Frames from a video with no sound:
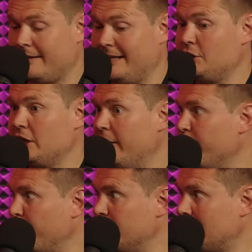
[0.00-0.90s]
This year,
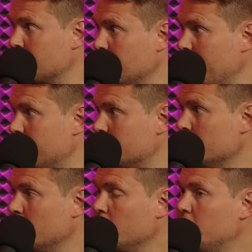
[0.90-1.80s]
50,000 people.
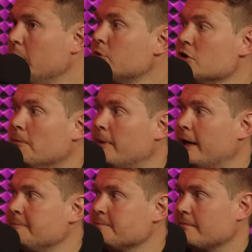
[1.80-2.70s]
Yeah. Huge
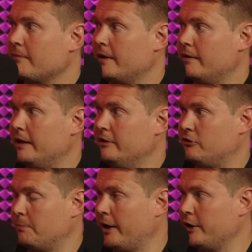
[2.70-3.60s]
number in
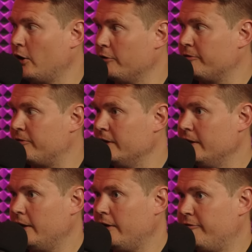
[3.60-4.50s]
spite of
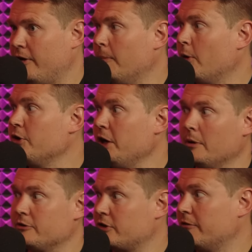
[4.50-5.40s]
a far more
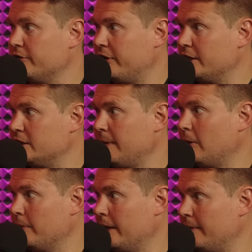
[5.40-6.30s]
nuanced conversation
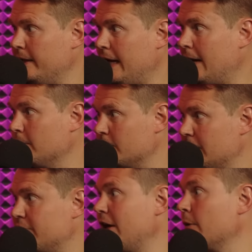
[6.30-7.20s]
about maybe how much
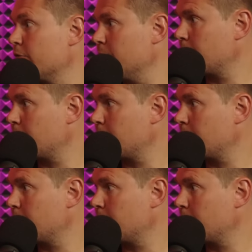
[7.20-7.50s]
that's down from